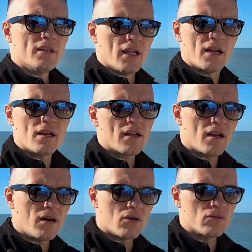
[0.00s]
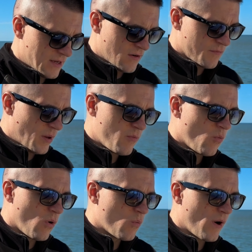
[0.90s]
No. You know, if people
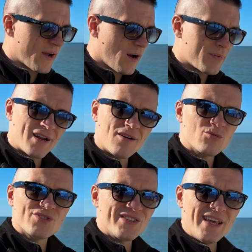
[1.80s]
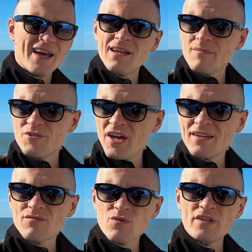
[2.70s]
won't wake up, and I don't see any
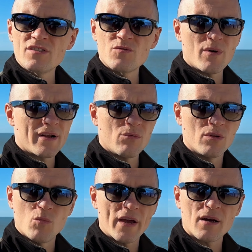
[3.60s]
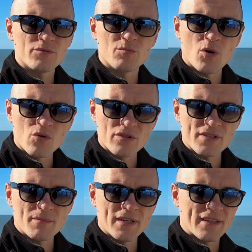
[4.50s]
objective reasons why they will wake up tomorrow or
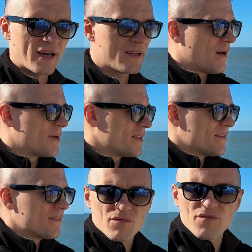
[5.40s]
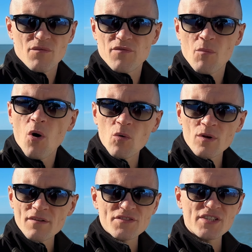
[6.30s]
something like that. I mean, from all what
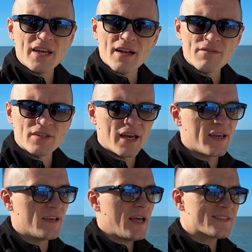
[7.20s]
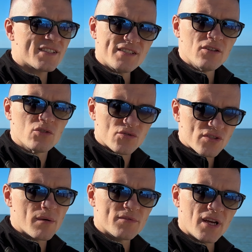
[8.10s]
I've seen every day, it's still
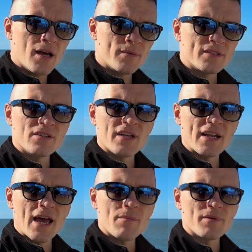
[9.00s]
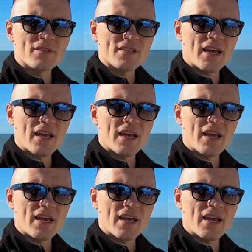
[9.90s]
some time until that happens,